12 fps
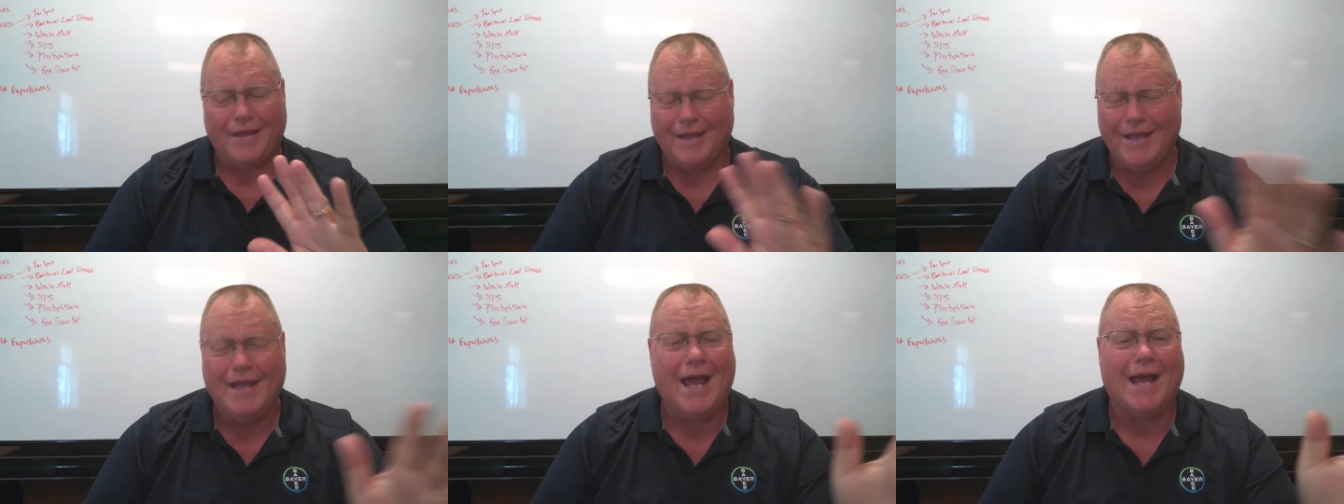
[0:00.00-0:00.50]

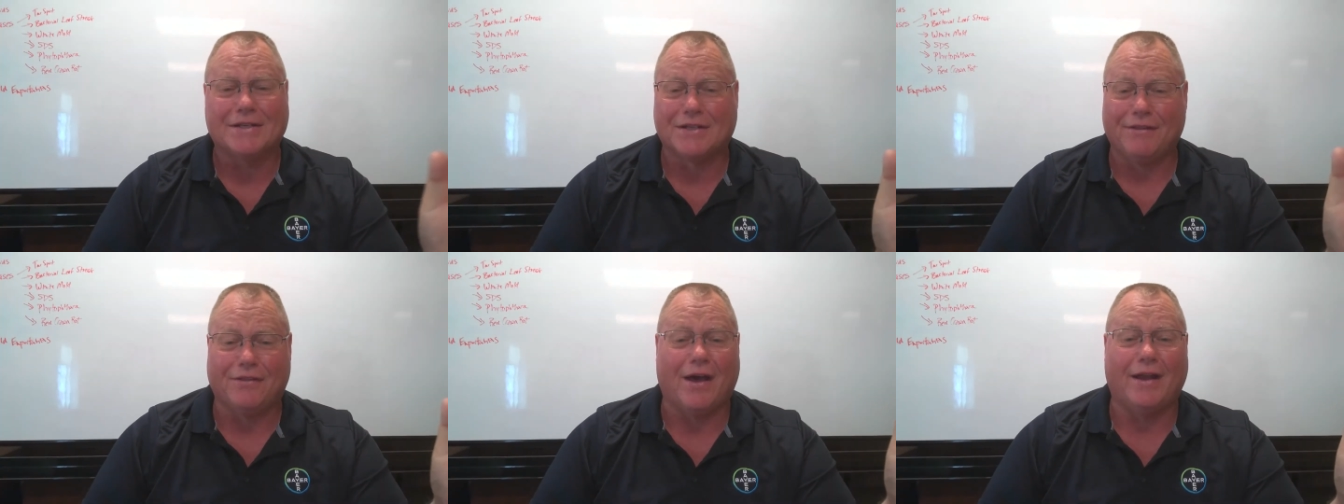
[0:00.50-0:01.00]
He
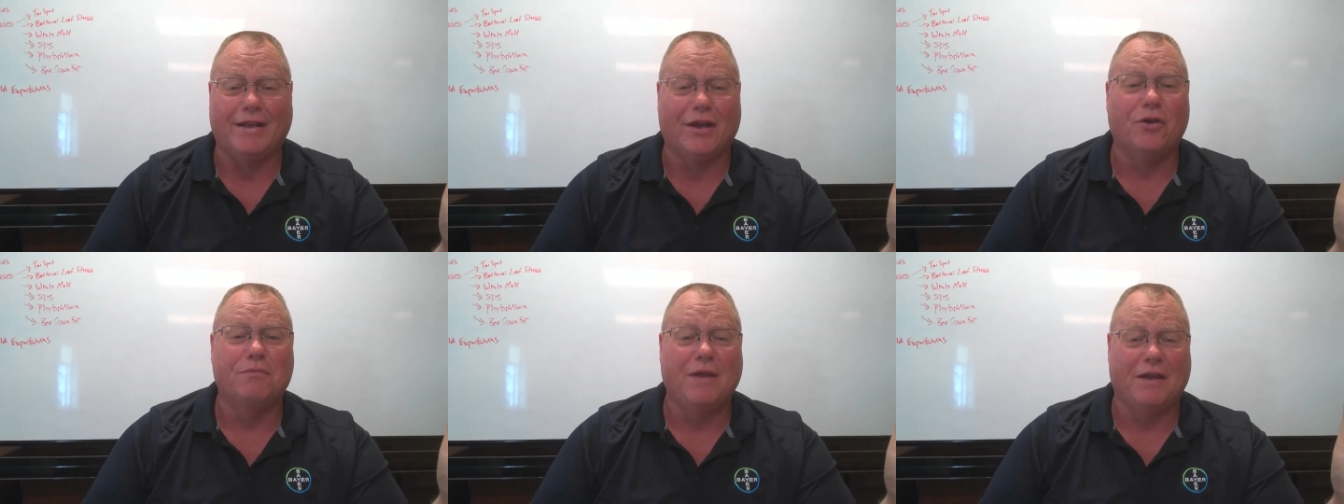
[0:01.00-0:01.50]
actually thought he
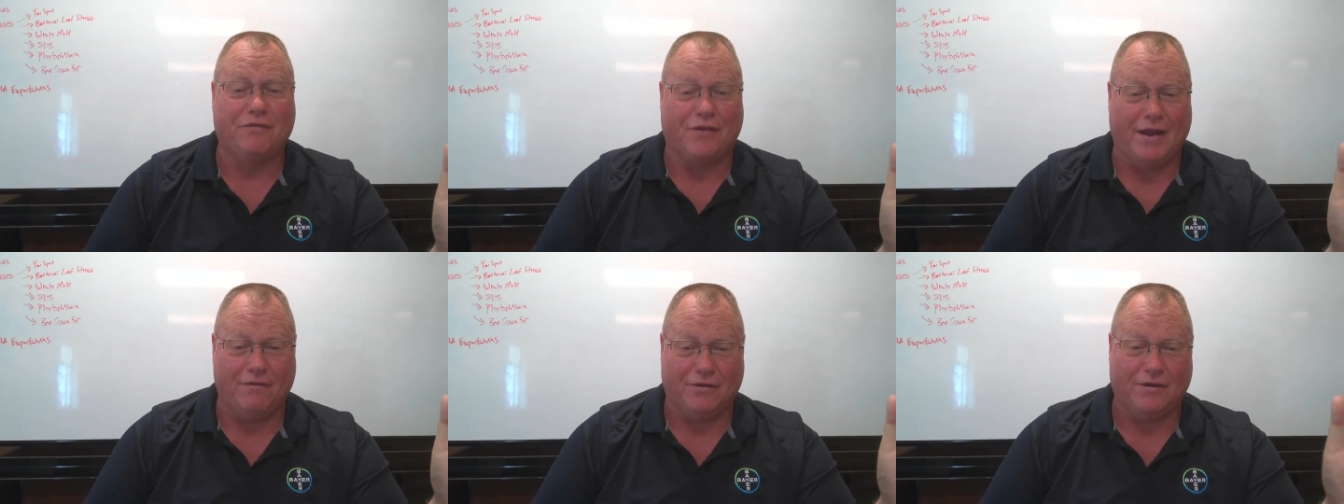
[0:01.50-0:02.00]
owed me a
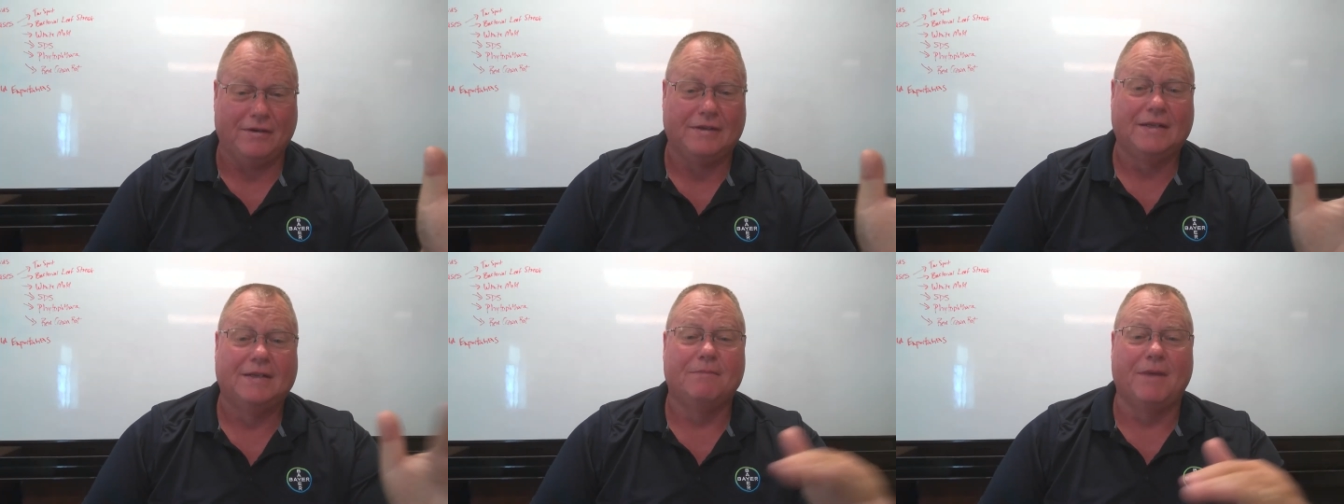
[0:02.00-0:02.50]
favor
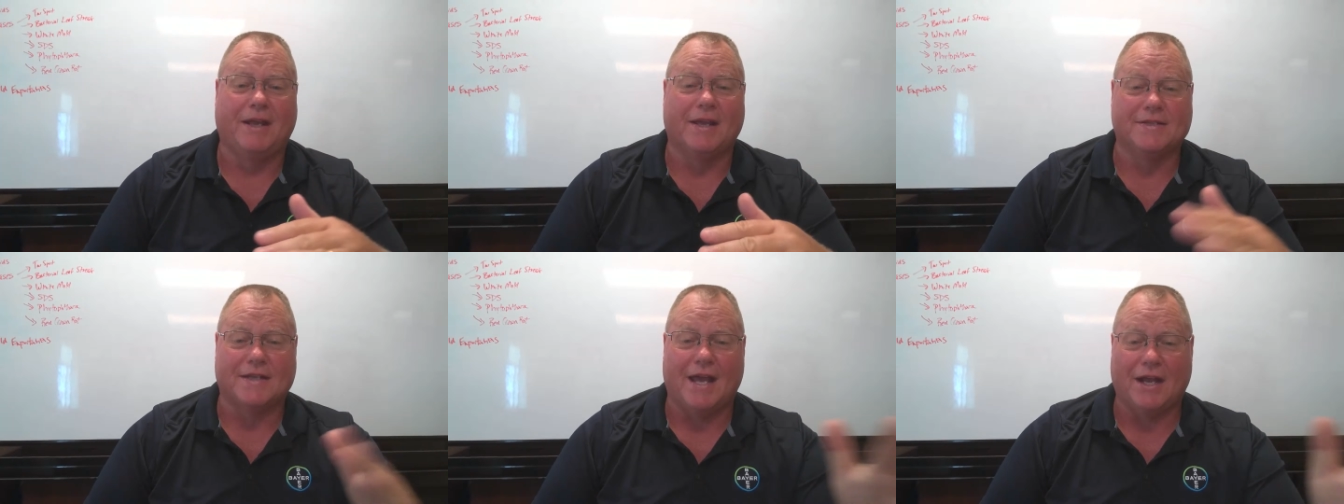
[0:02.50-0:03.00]

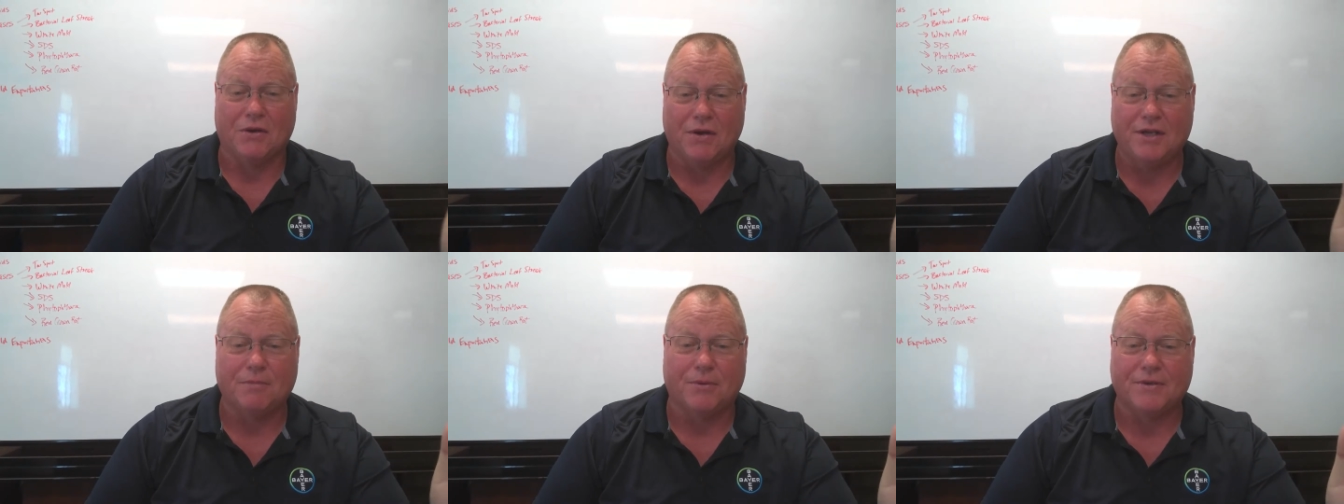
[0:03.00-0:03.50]
because I
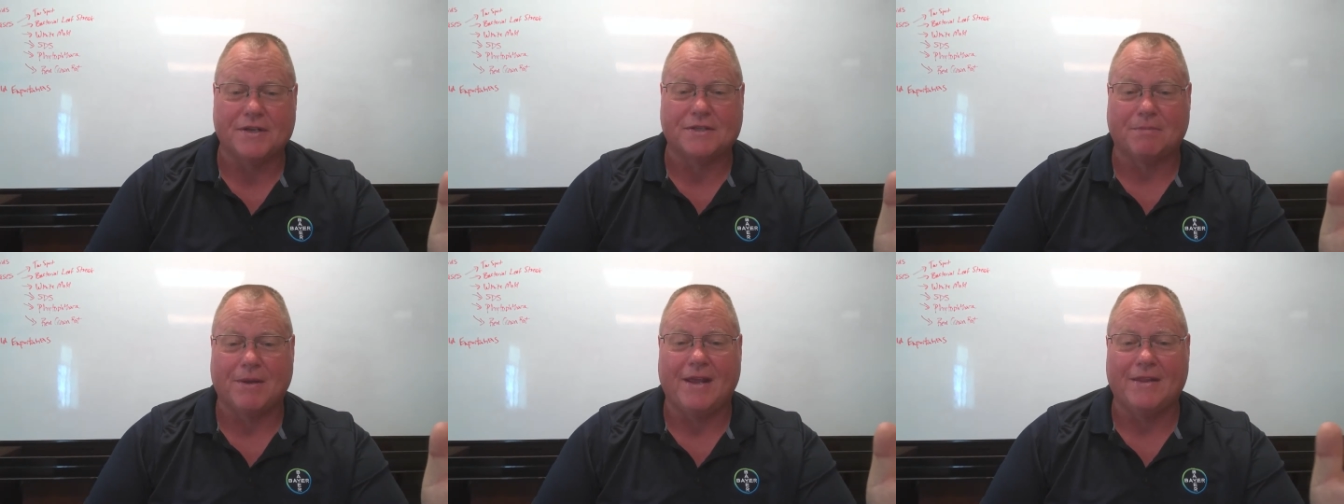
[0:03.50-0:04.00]
agreed to
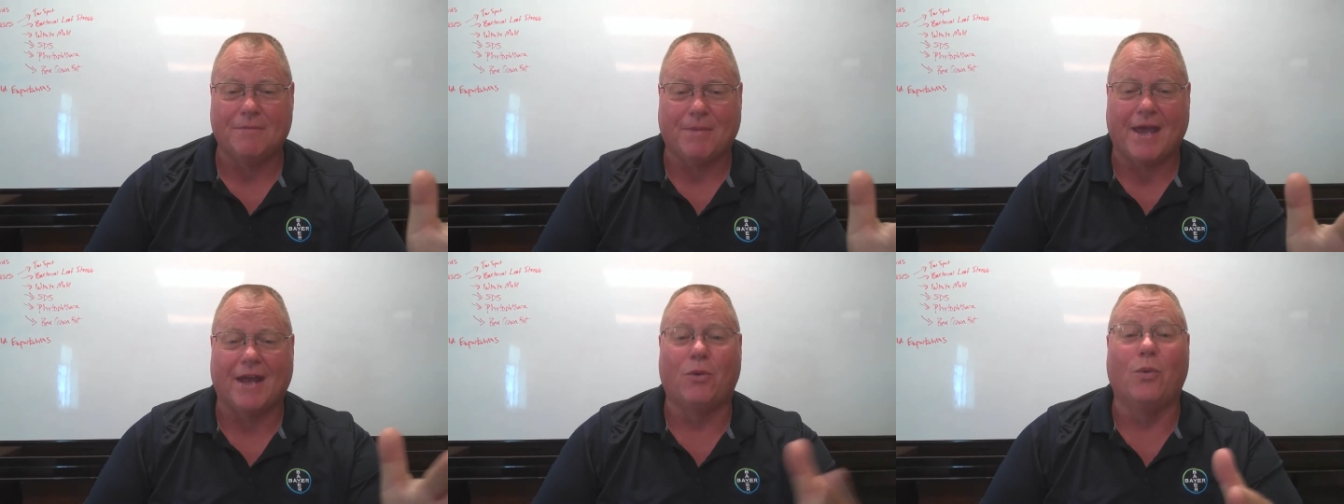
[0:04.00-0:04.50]
participate in the
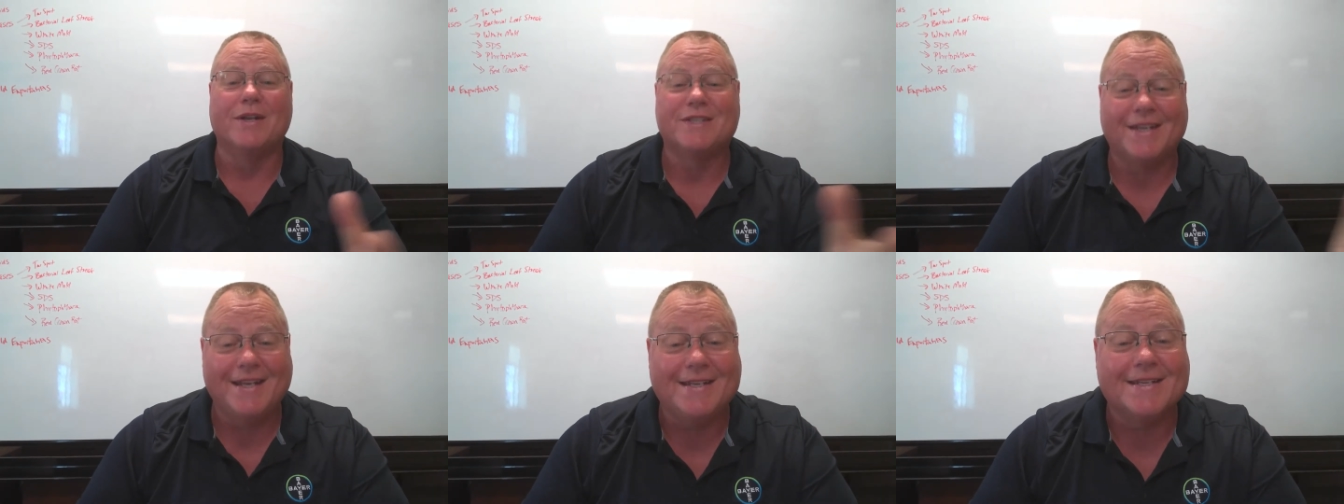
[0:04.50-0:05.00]
panel, which
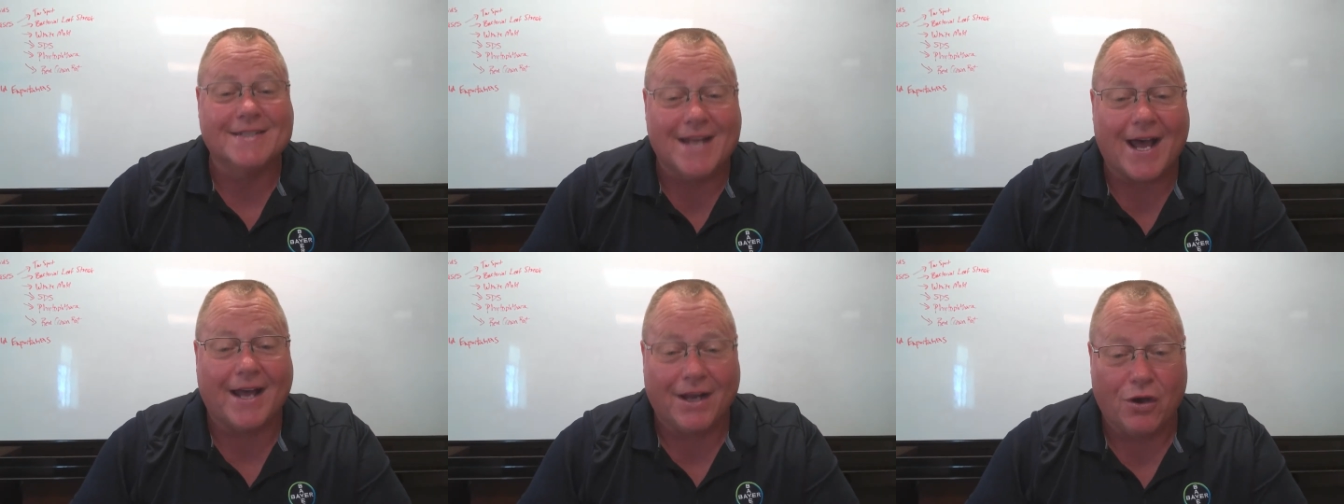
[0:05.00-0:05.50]
he does
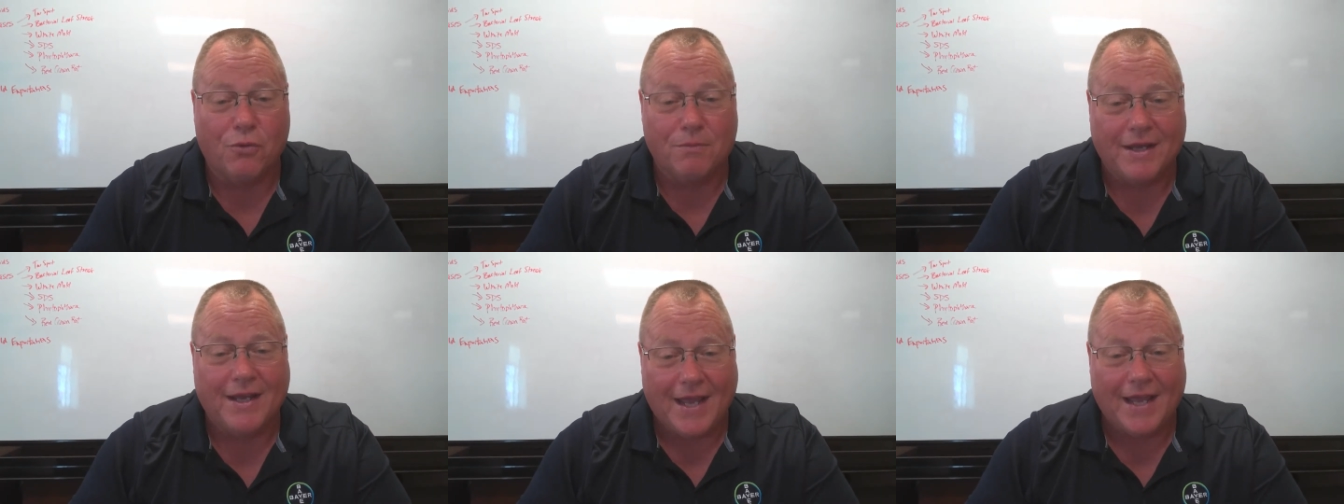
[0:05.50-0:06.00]
not owe
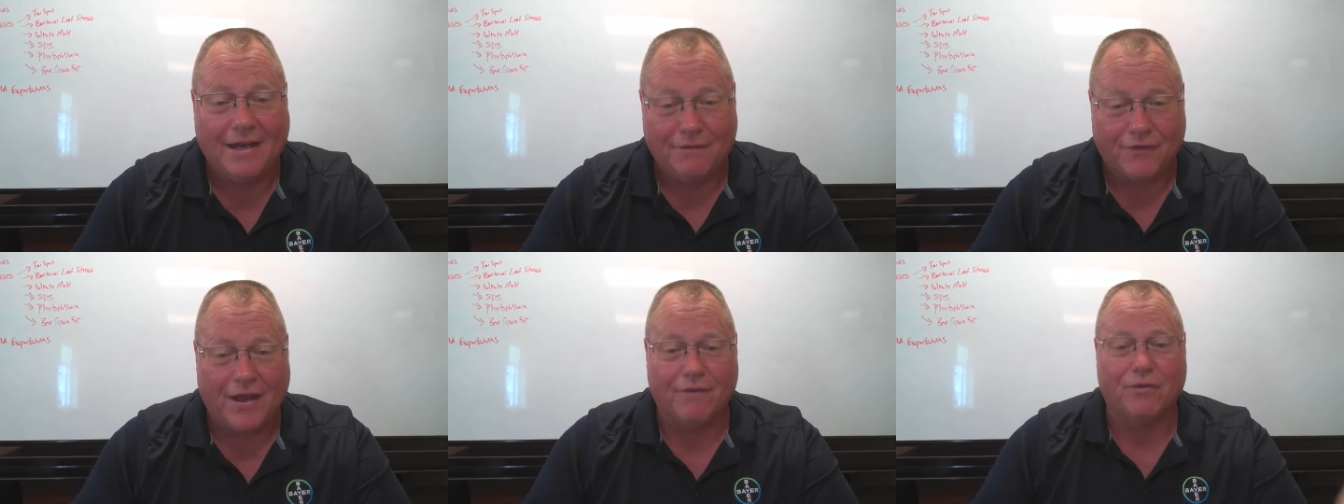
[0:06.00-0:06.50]
me any
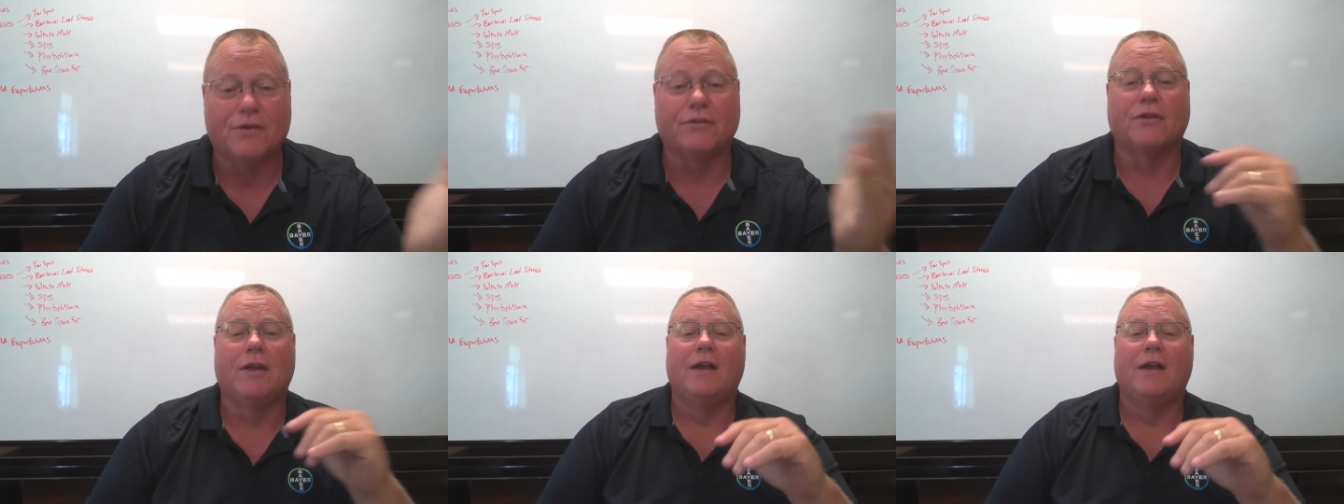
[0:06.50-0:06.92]
favors.